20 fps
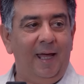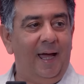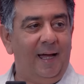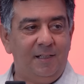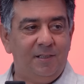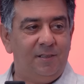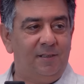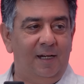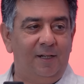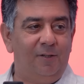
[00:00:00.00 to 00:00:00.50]

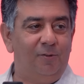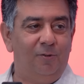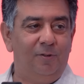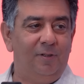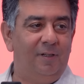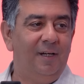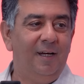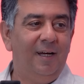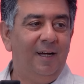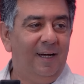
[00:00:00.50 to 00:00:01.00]
hatch that
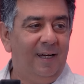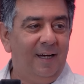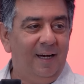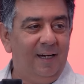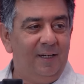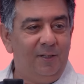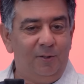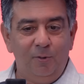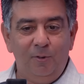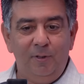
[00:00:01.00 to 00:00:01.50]
could,
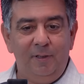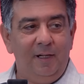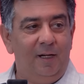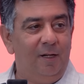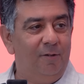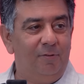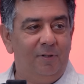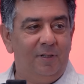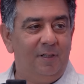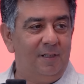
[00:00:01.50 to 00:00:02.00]

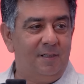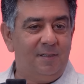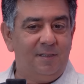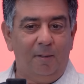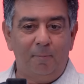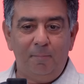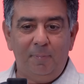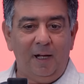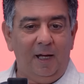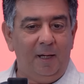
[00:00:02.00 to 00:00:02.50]
deliver
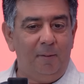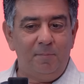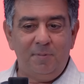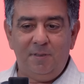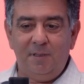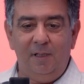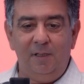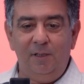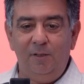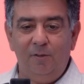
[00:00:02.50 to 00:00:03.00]
sometimes,